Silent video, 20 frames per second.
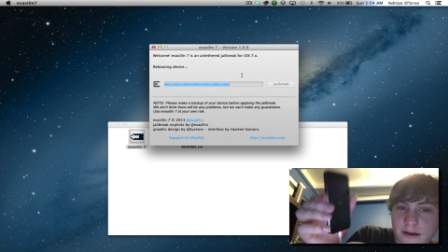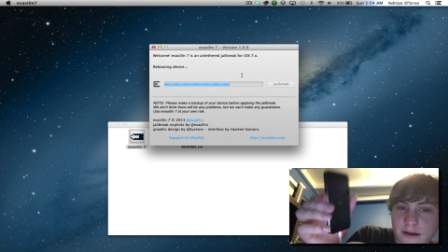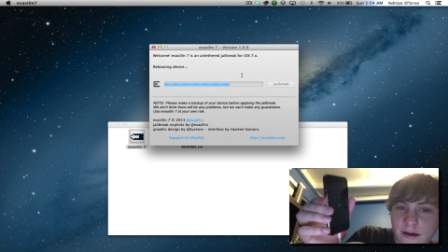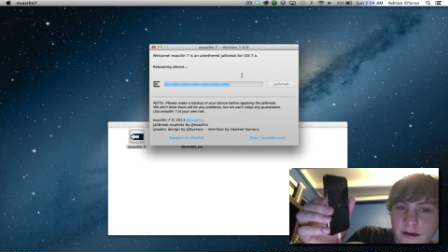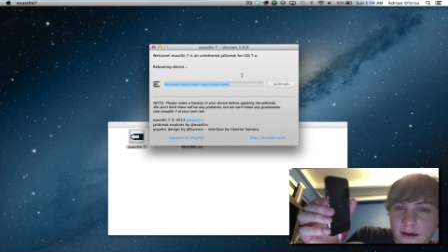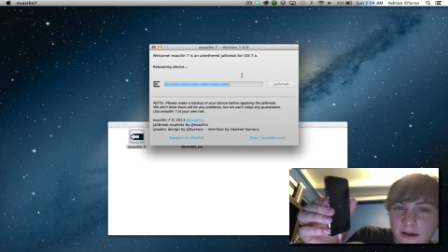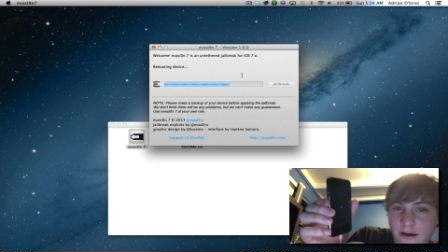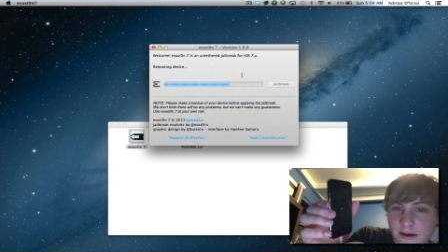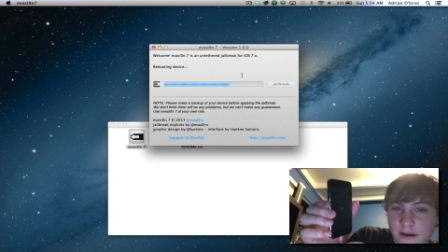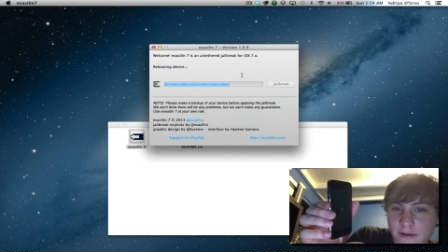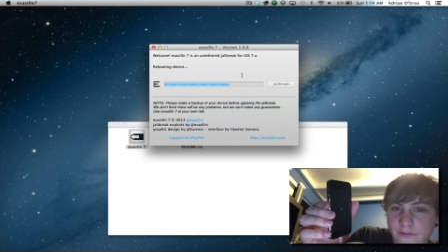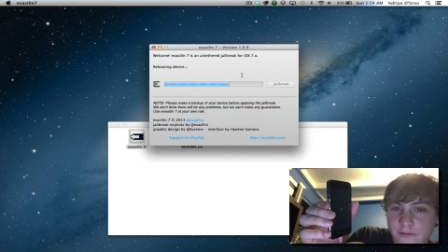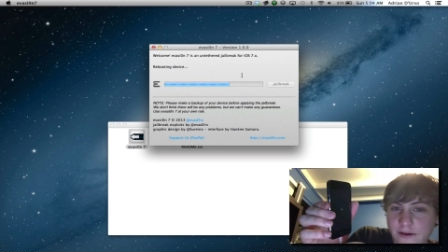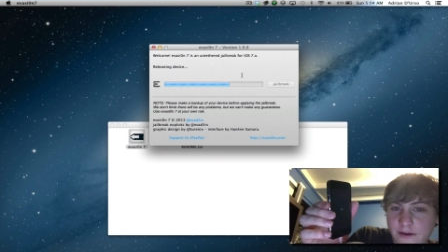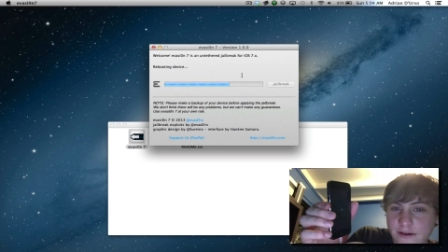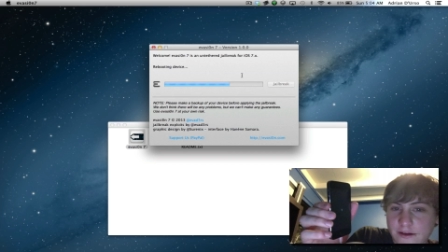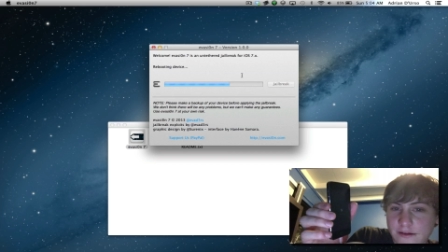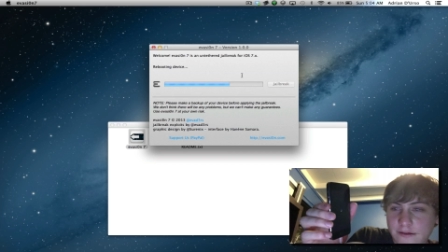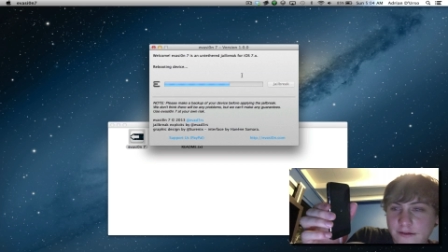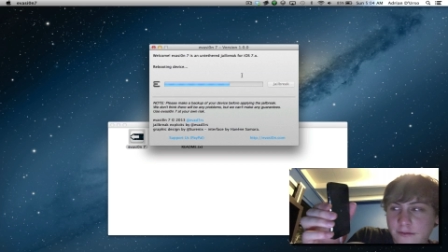uh,
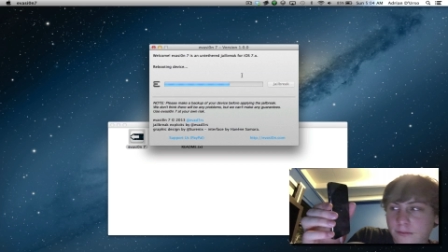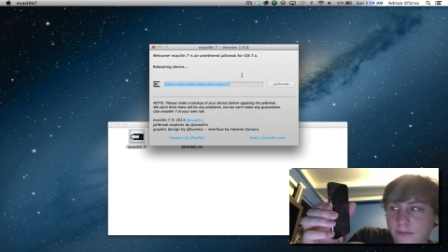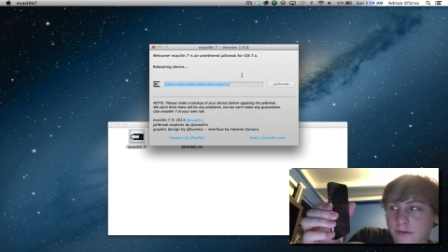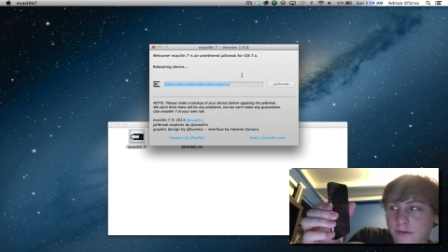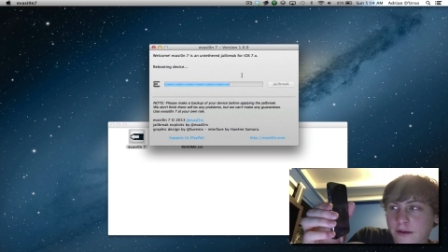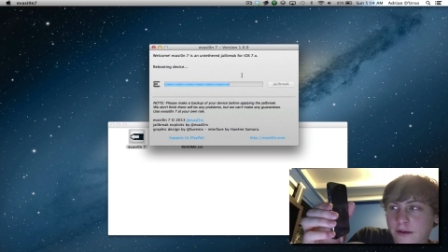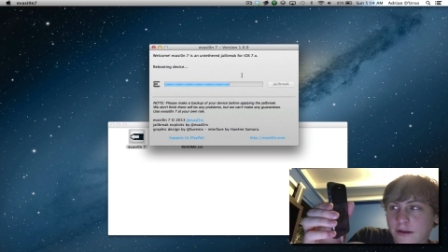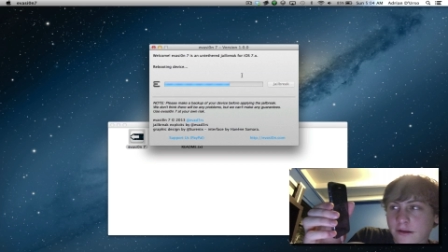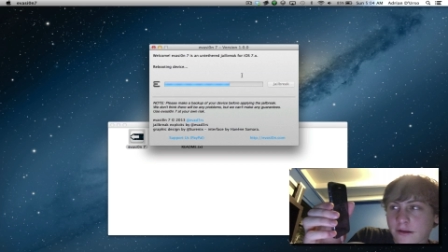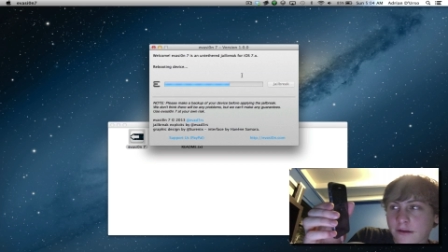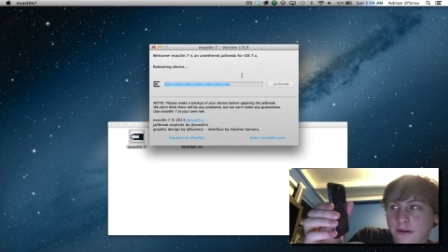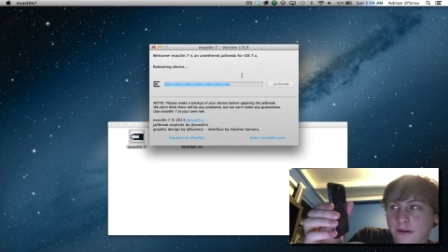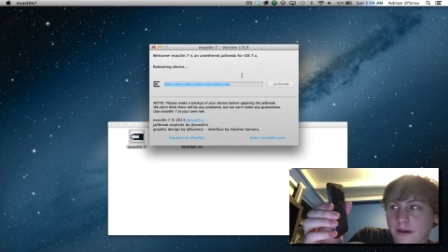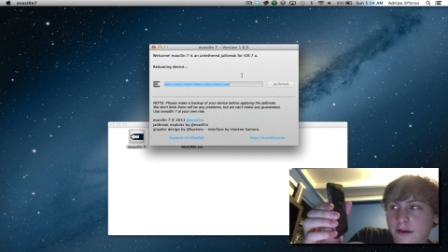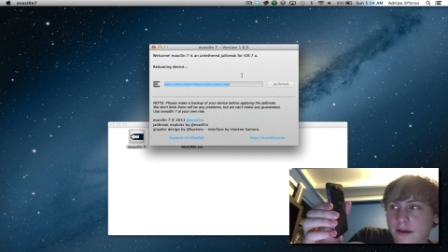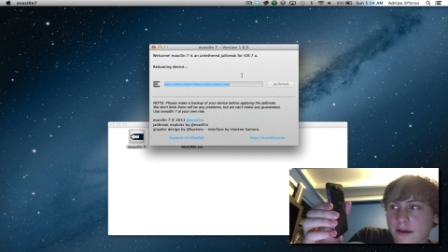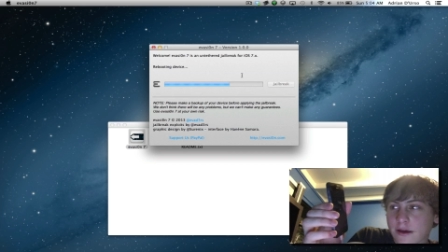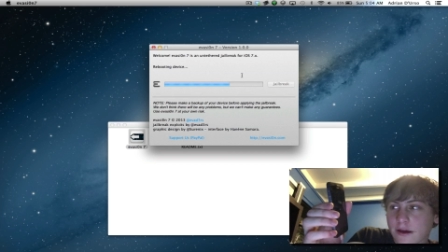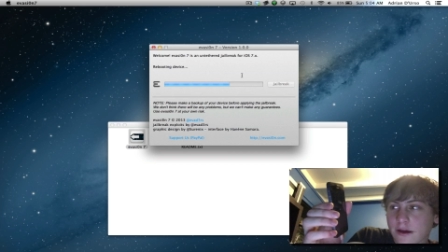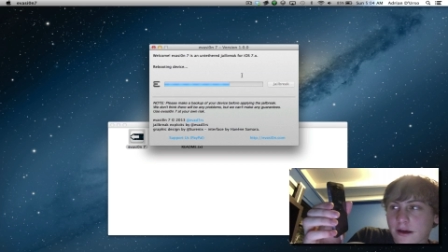Evasion will
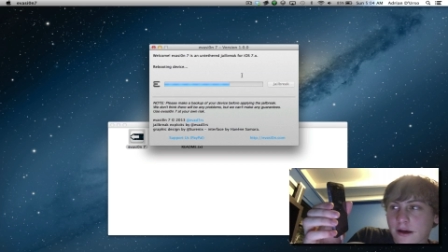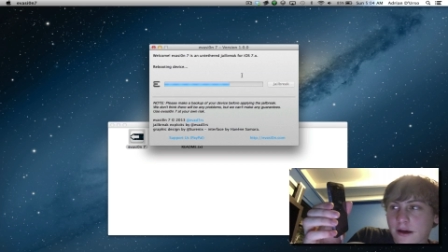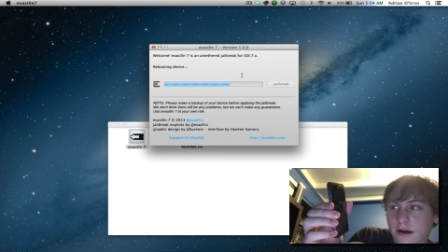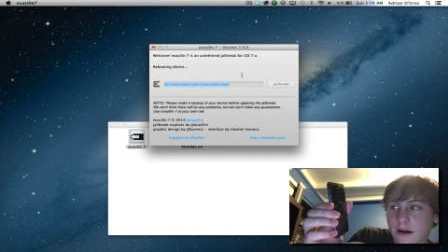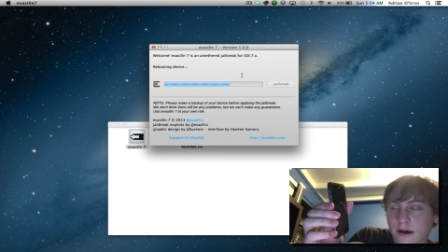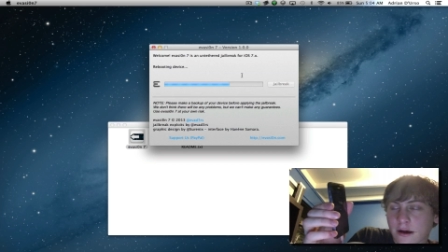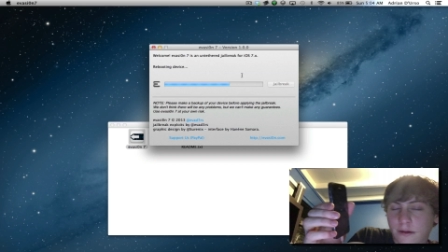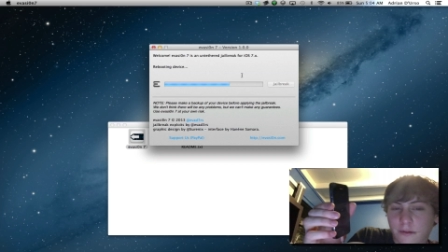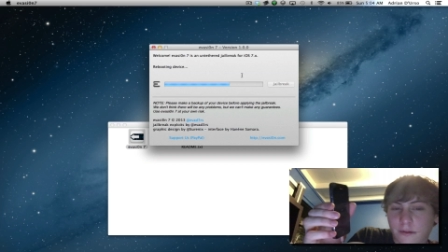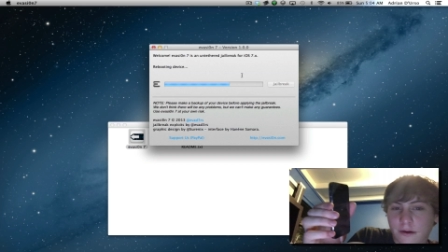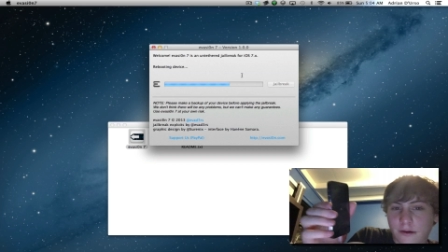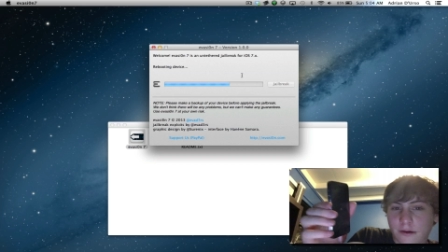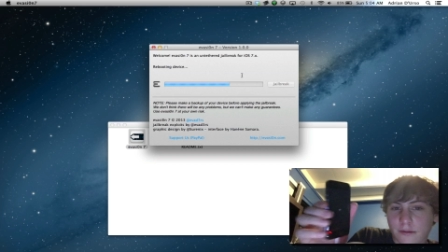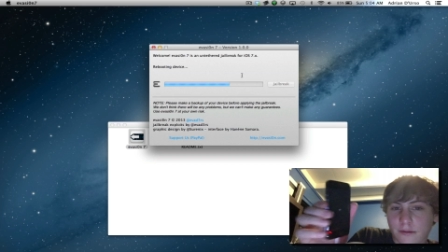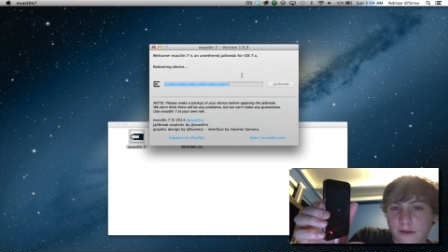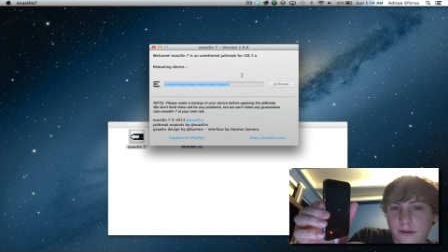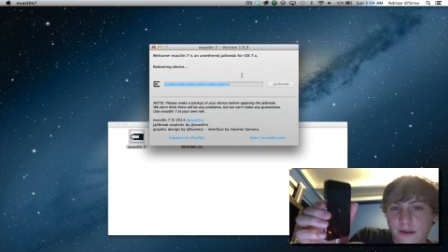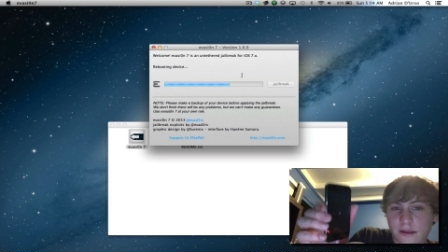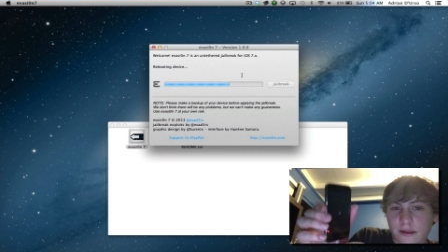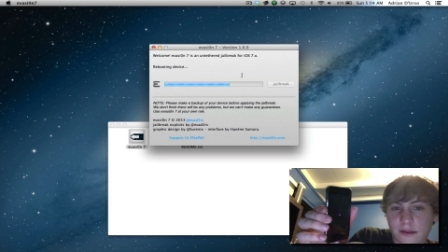uh, work
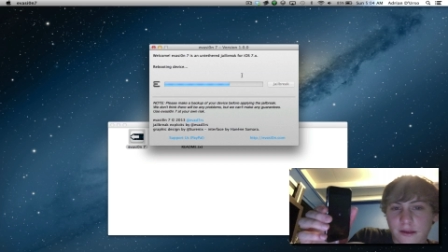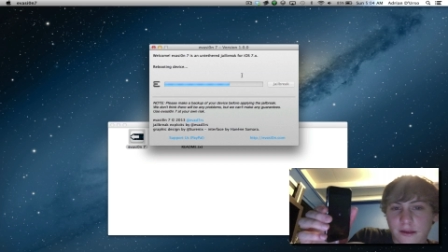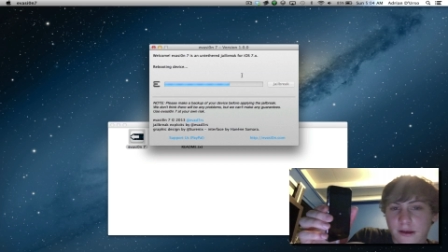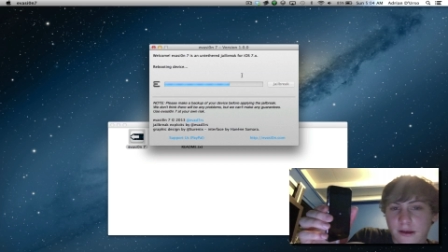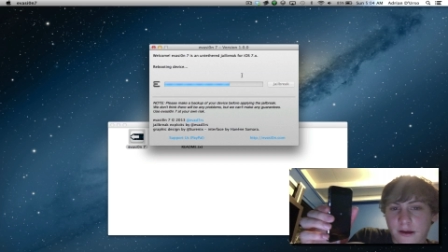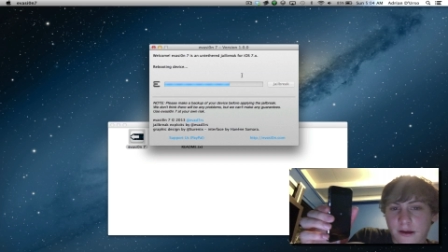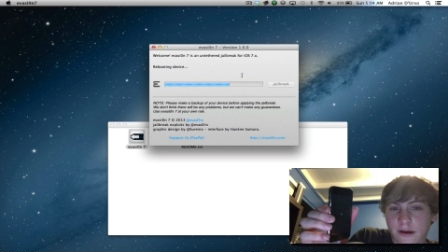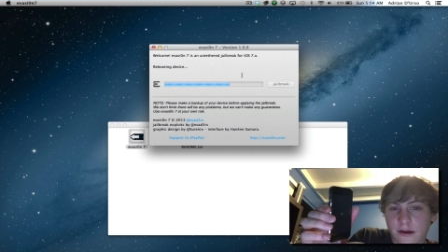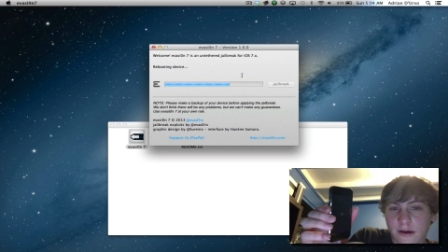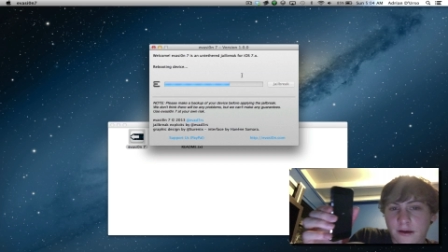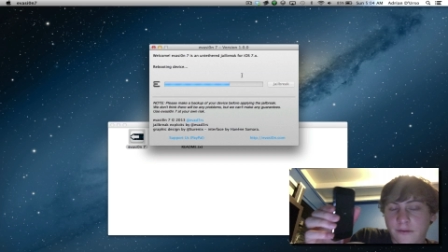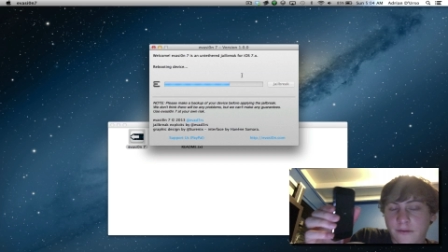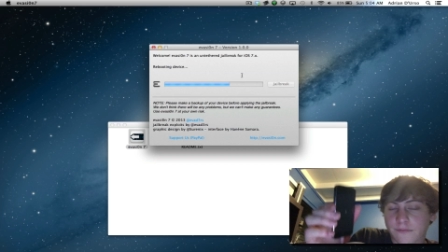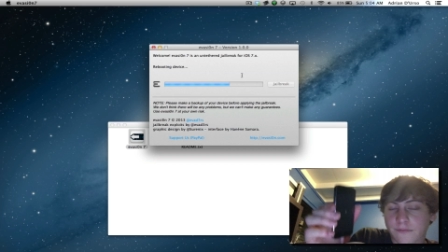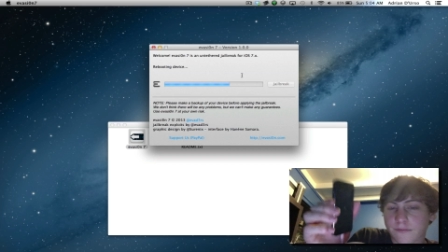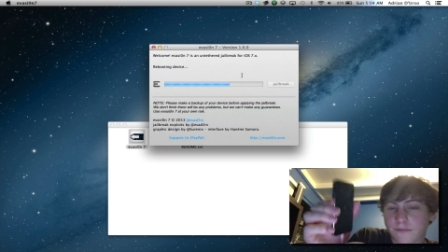with uh,